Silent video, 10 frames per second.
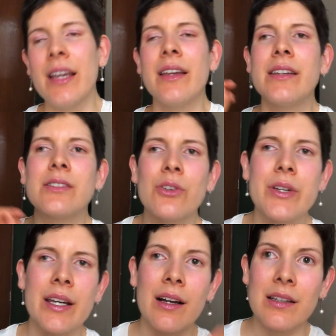
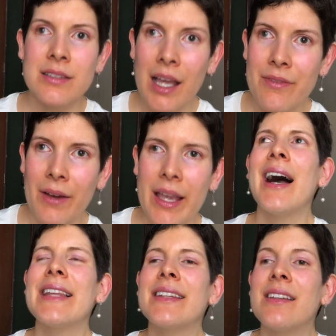historical sci-fi,
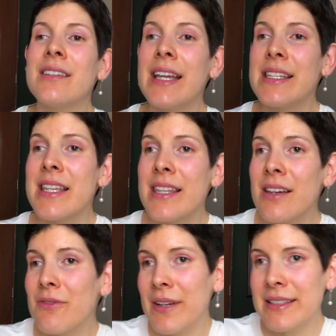and then
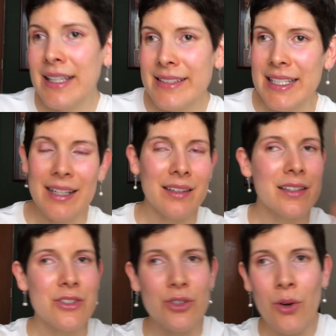anything fantastical,
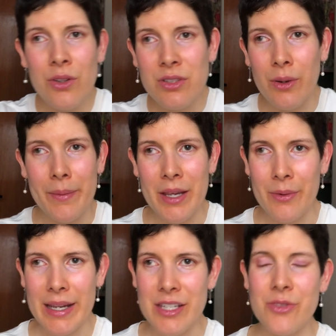there's also a big
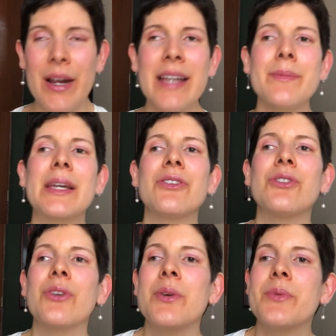range, right? Because
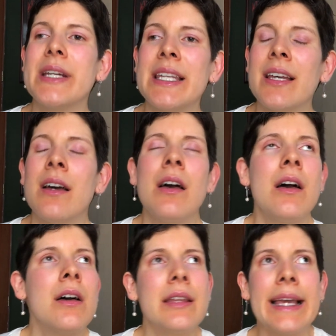you can read
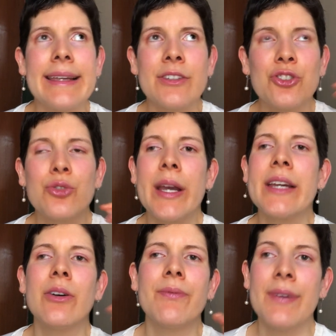like straight
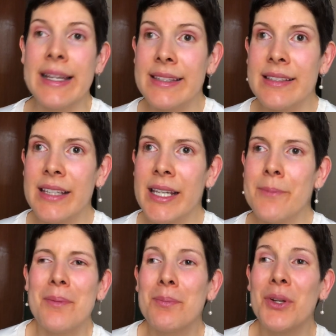up fantasy,
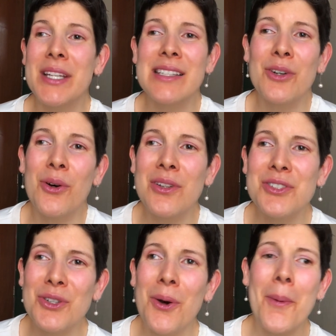but then
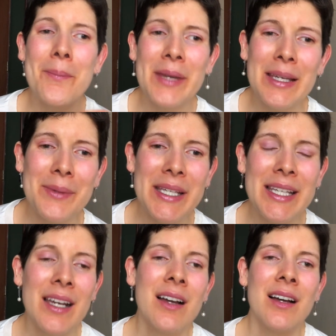also
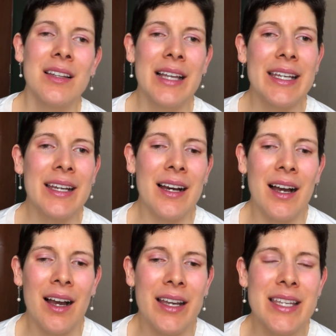maybe like
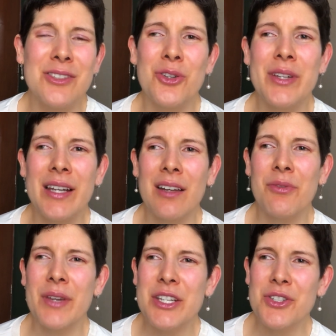a historical
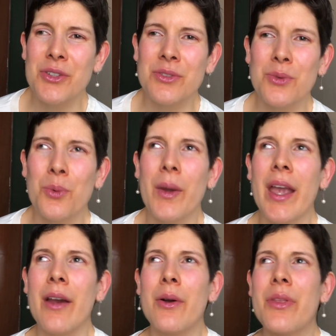fiction
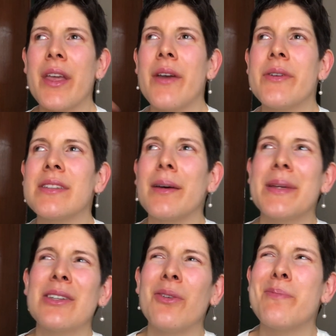where there is a
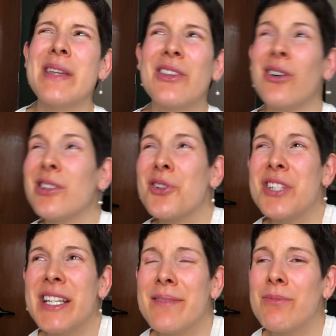bit of
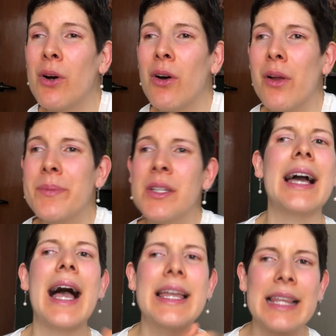mythology involved.
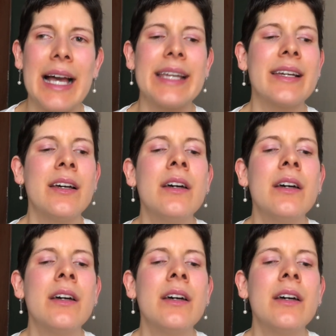I like